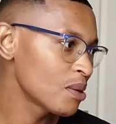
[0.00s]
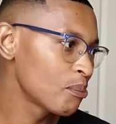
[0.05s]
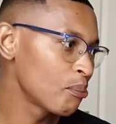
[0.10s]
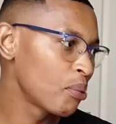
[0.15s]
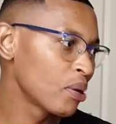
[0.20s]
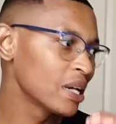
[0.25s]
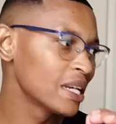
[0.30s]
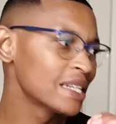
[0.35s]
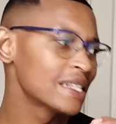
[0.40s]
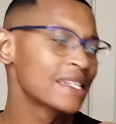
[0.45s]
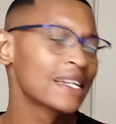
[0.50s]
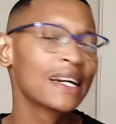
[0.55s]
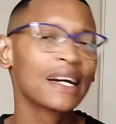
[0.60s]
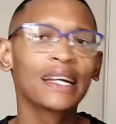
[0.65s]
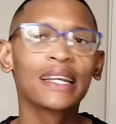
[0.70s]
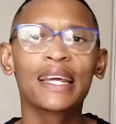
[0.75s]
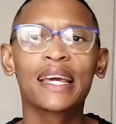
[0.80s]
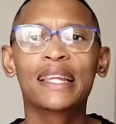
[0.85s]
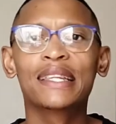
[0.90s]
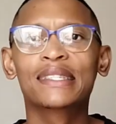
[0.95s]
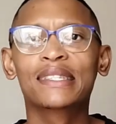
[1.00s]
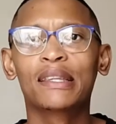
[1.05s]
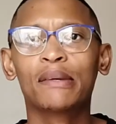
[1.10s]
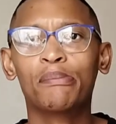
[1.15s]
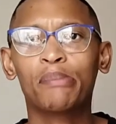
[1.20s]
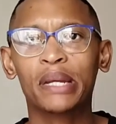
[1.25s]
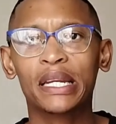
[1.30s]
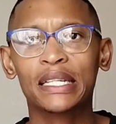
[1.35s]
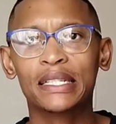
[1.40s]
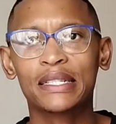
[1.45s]
Political
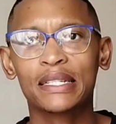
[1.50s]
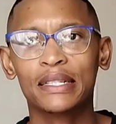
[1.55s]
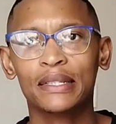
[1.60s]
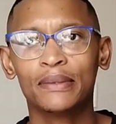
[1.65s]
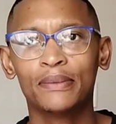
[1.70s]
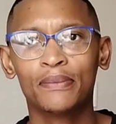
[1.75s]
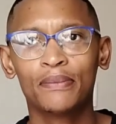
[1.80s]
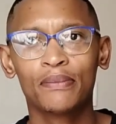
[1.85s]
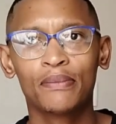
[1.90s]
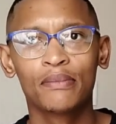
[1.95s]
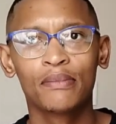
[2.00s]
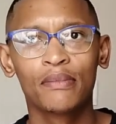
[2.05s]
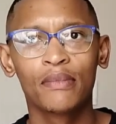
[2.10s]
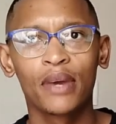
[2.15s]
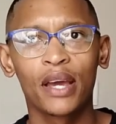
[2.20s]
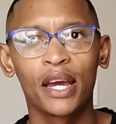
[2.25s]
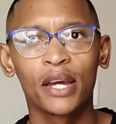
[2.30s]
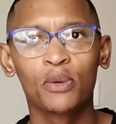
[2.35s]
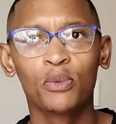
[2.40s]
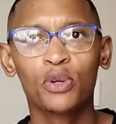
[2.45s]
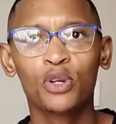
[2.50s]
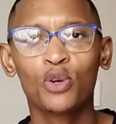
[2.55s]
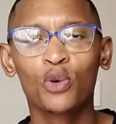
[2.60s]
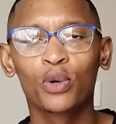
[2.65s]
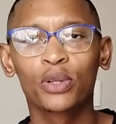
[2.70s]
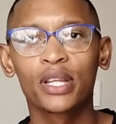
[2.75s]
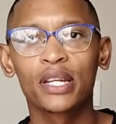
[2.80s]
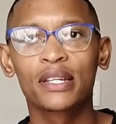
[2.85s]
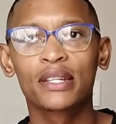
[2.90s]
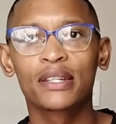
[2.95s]
instability. And we know
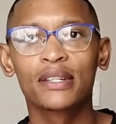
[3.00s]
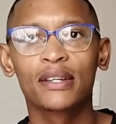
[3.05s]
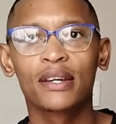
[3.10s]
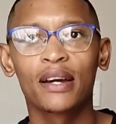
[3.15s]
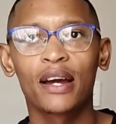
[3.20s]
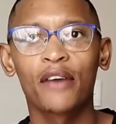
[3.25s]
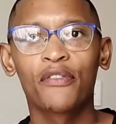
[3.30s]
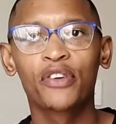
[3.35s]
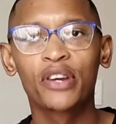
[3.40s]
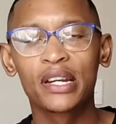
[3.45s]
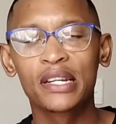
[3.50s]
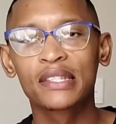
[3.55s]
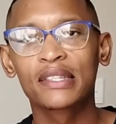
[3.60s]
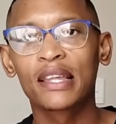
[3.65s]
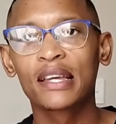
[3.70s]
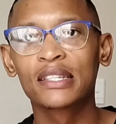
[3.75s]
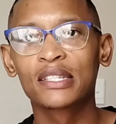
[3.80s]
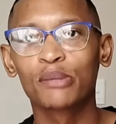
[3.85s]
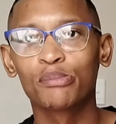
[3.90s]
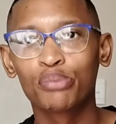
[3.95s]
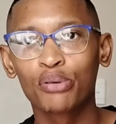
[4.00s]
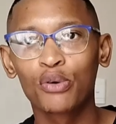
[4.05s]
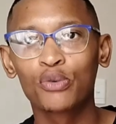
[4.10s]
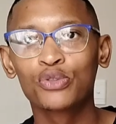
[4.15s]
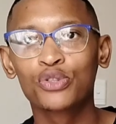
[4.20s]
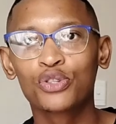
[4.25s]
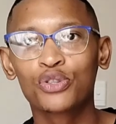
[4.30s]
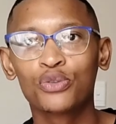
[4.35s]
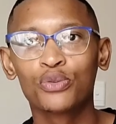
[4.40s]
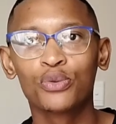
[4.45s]
that African states are
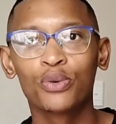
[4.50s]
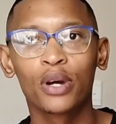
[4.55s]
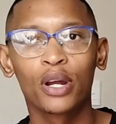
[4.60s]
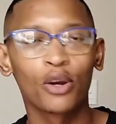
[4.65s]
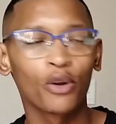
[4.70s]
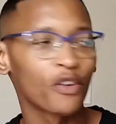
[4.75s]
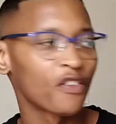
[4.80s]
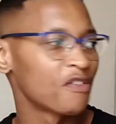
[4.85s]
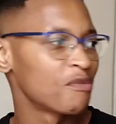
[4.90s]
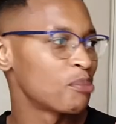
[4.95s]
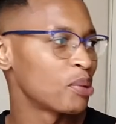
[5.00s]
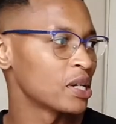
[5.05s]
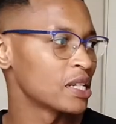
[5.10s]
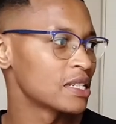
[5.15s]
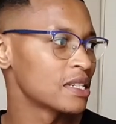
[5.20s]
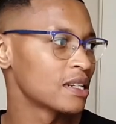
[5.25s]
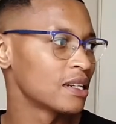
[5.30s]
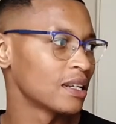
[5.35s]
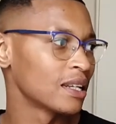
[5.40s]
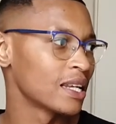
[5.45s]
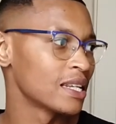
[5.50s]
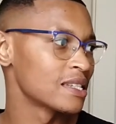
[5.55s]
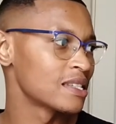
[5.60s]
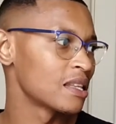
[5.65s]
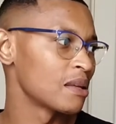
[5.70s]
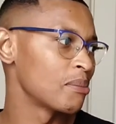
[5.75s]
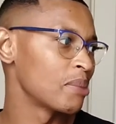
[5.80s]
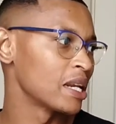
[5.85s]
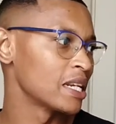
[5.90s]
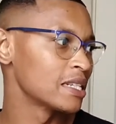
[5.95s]
prone to a lot of political
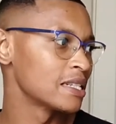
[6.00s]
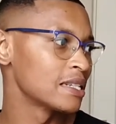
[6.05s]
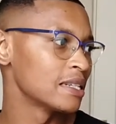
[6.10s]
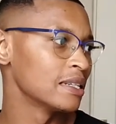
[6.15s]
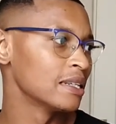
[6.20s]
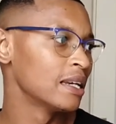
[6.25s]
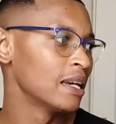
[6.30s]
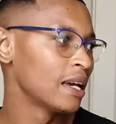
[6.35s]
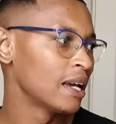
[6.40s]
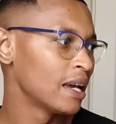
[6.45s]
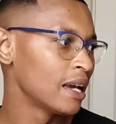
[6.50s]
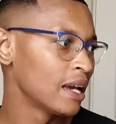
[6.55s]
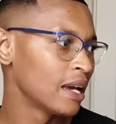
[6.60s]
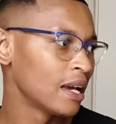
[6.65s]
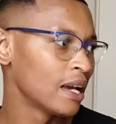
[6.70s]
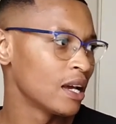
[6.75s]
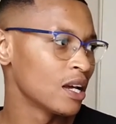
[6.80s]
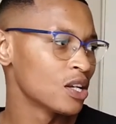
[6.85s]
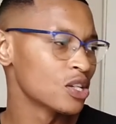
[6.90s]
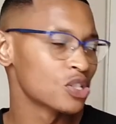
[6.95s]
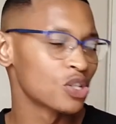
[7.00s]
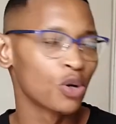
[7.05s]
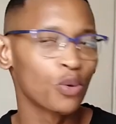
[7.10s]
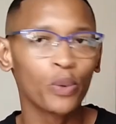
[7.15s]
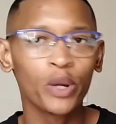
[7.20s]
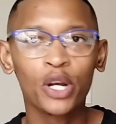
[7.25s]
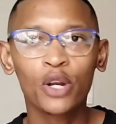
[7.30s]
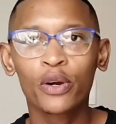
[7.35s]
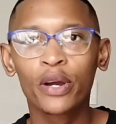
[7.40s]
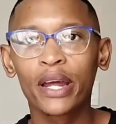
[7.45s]
instability. So
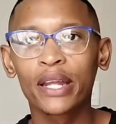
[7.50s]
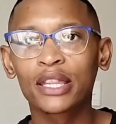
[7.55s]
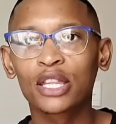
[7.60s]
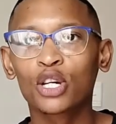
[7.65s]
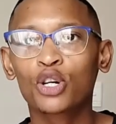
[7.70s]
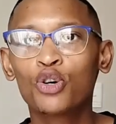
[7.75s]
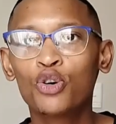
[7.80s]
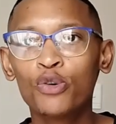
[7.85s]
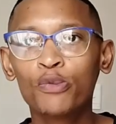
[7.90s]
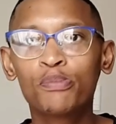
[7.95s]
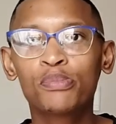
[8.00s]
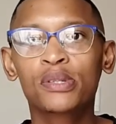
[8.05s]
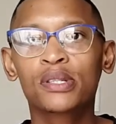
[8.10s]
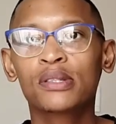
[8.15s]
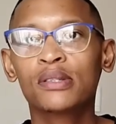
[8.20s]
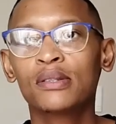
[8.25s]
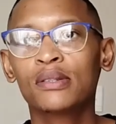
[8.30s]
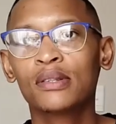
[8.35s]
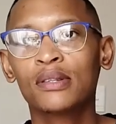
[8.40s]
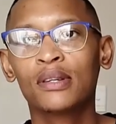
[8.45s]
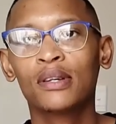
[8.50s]
we look at the coups,